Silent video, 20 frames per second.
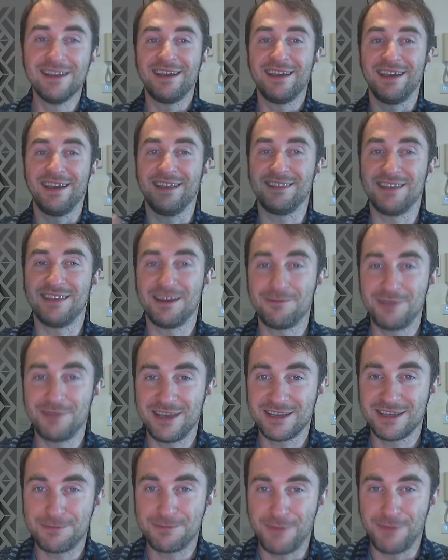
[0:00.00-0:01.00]
And then we
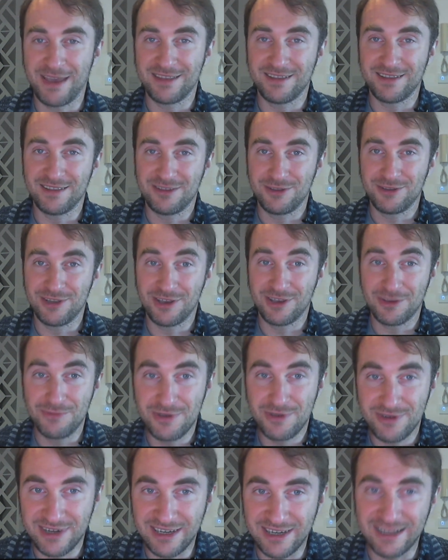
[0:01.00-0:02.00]
expanded to the
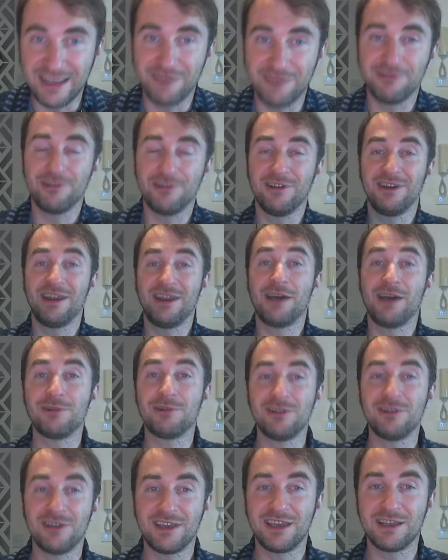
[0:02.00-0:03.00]
community level. And now we're
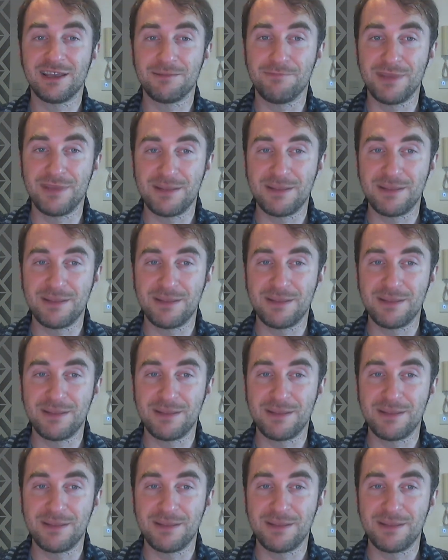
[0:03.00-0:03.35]
looking at